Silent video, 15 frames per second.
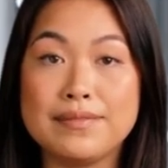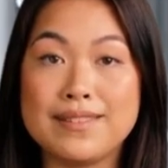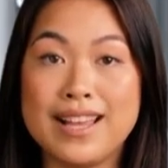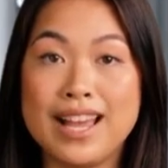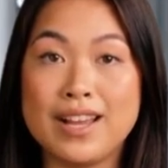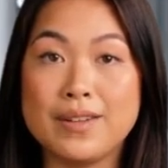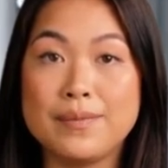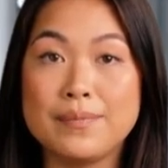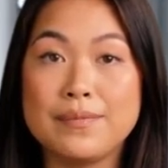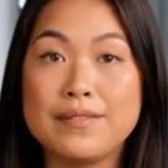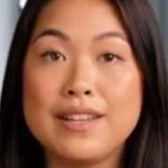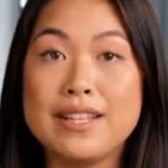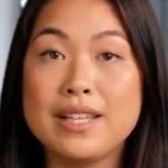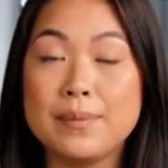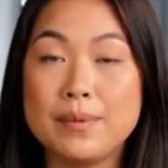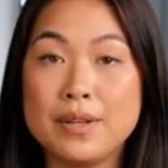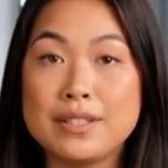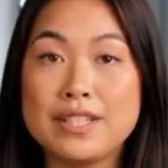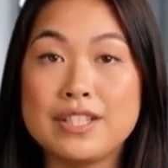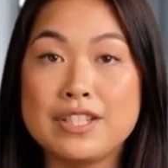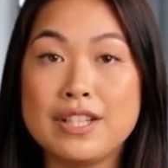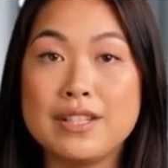Now, the new
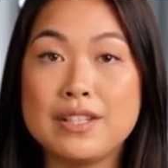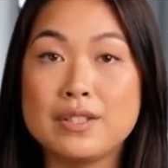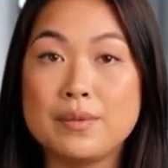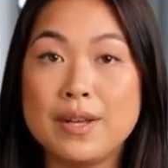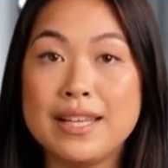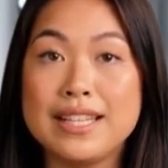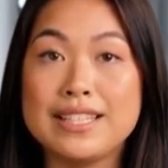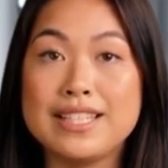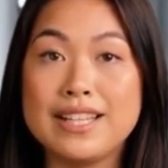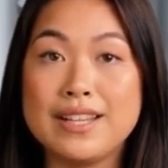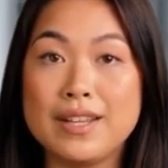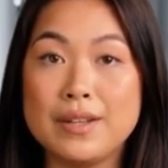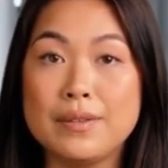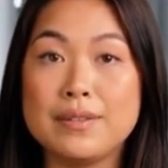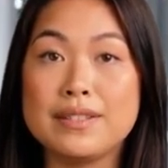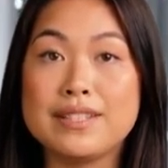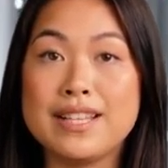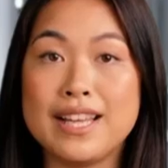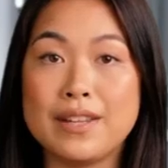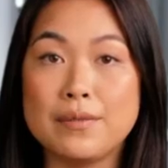partition is ready to use